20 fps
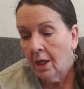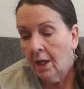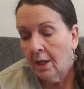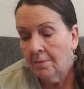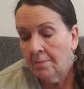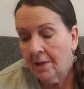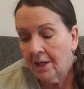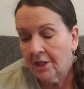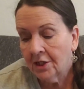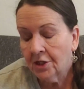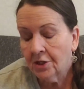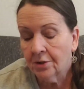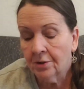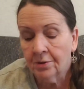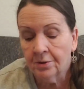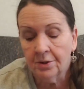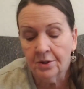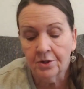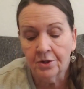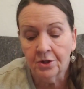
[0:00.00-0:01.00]
and make
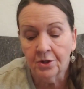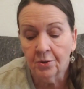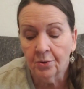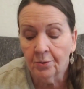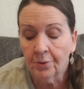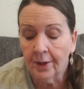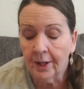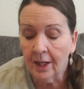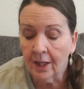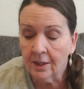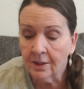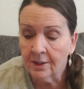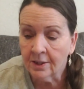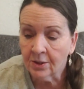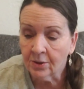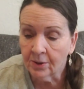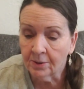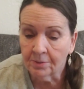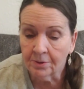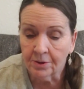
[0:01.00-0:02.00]
sure there's no crayon
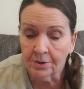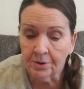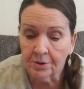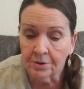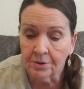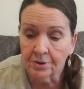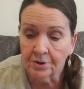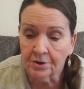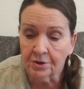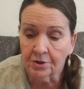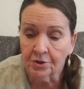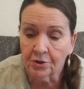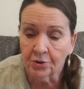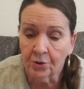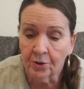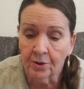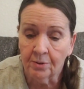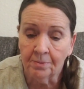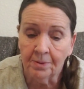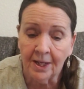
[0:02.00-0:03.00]
scribbles or
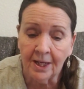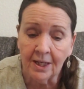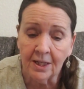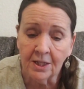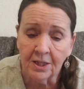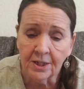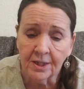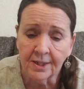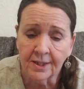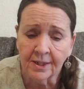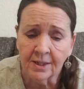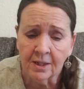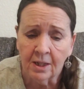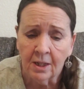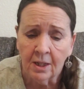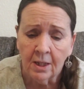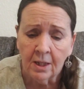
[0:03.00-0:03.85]
torn pages,